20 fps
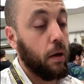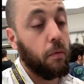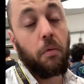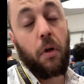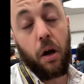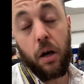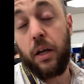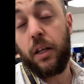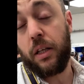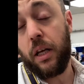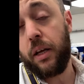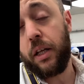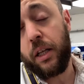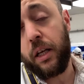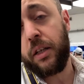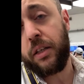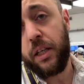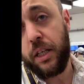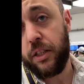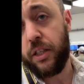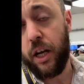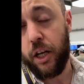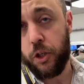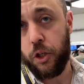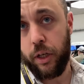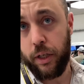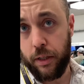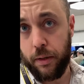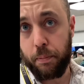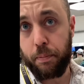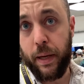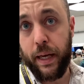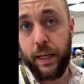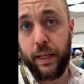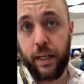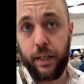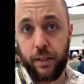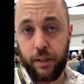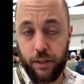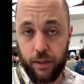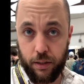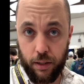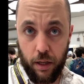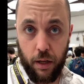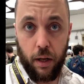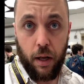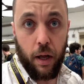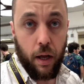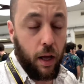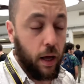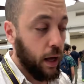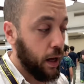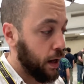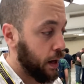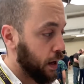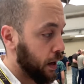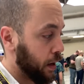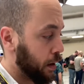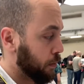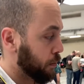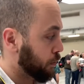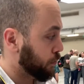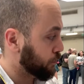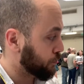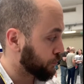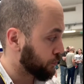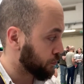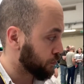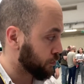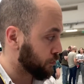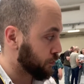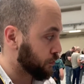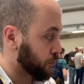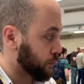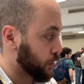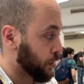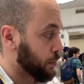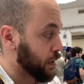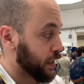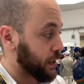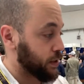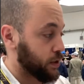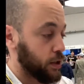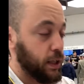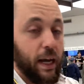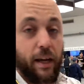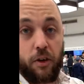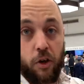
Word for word: No, it, it is actually the biggest... Um, the biggest like